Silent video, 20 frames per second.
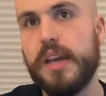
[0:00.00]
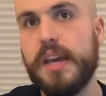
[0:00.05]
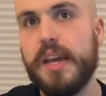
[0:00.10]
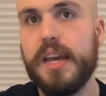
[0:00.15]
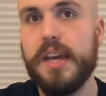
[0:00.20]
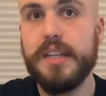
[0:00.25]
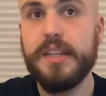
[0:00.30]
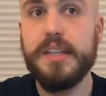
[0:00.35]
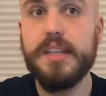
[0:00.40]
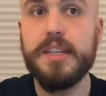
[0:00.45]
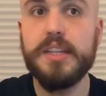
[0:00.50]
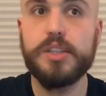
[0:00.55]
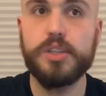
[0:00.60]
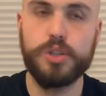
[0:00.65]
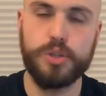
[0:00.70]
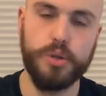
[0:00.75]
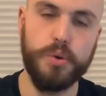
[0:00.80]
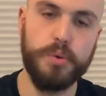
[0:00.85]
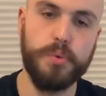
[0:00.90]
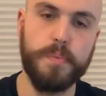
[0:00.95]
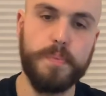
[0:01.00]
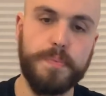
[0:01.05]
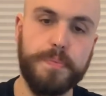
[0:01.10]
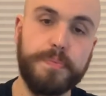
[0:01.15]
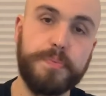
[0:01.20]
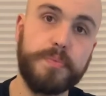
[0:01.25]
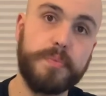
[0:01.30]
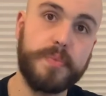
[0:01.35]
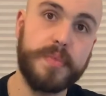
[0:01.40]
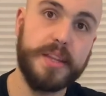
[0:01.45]
And then he saw
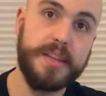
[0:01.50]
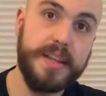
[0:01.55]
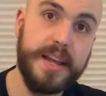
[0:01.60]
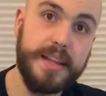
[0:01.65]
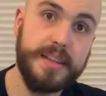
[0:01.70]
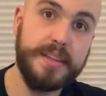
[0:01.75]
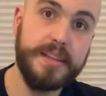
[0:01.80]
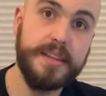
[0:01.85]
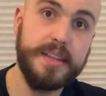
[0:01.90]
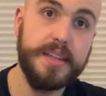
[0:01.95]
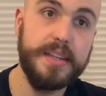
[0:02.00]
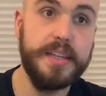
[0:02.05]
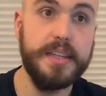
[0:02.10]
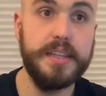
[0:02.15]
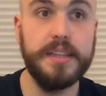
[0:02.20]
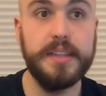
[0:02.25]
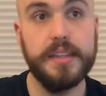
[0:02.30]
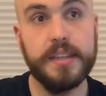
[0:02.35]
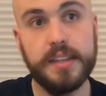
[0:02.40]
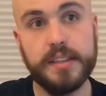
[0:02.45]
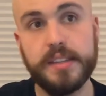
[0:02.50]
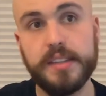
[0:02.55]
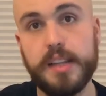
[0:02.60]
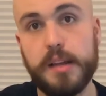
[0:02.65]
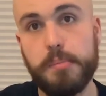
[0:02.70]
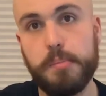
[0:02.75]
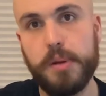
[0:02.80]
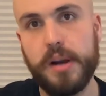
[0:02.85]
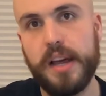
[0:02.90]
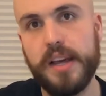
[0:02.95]
that it doesn't
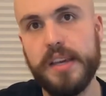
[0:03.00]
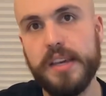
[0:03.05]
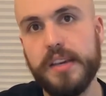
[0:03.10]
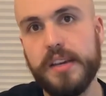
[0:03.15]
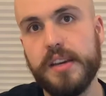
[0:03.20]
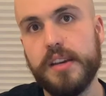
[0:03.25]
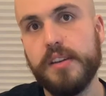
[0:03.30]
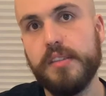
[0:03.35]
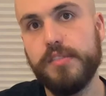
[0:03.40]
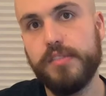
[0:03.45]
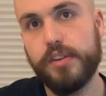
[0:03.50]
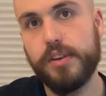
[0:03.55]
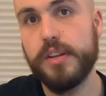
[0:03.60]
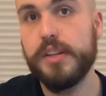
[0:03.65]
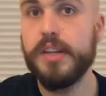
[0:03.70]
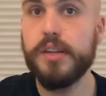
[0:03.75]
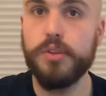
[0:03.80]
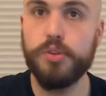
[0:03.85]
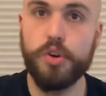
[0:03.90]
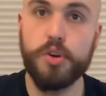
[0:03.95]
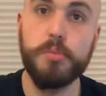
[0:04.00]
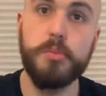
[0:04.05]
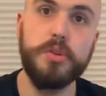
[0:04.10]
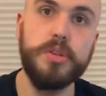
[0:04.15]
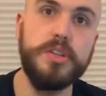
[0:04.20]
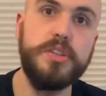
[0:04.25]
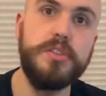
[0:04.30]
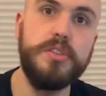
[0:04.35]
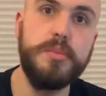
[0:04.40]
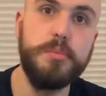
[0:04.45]
apply for the normal
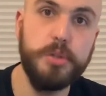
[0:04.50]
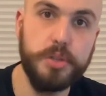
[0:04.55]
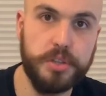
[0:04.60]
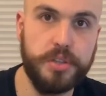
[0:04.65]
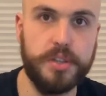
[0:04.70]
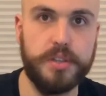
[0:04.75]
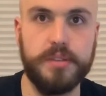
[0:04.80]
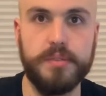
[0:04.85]
distribution